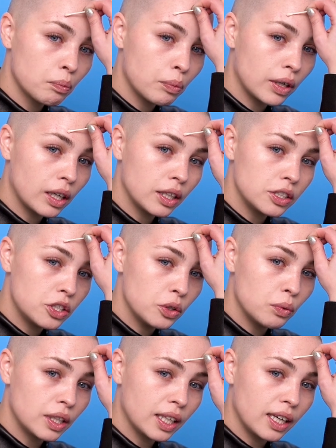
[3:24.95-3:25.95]
but I
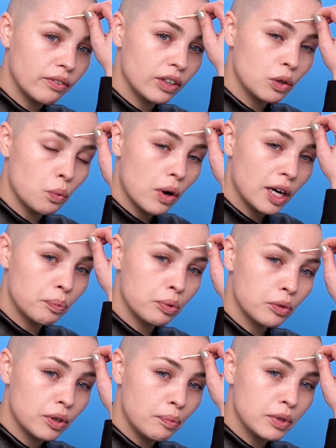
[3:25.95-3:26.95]
do want to give it a wide
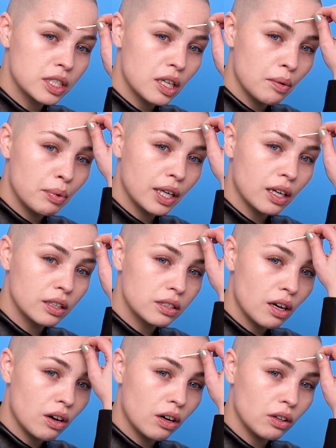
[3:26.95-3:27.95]
perimeter because
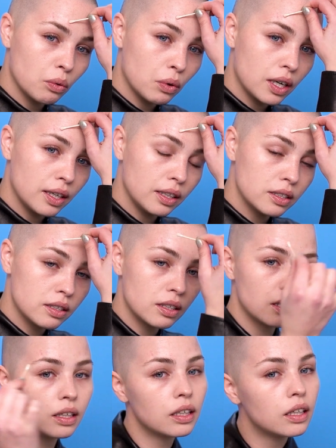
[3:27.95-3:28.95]
otherwise
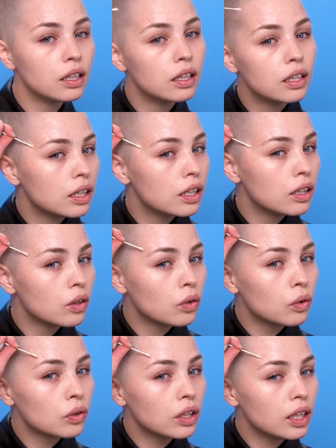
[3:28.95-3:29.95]

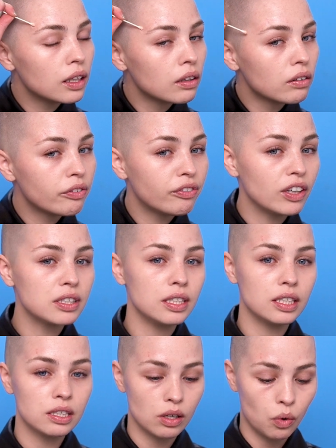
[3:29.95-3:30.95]
all the little
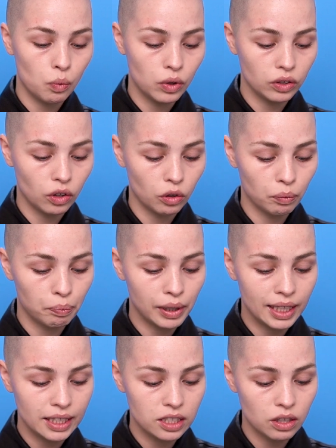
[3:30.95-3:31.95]
fuzzies will not
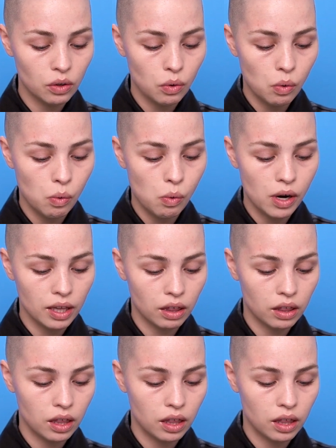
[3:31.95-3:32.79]
bleach with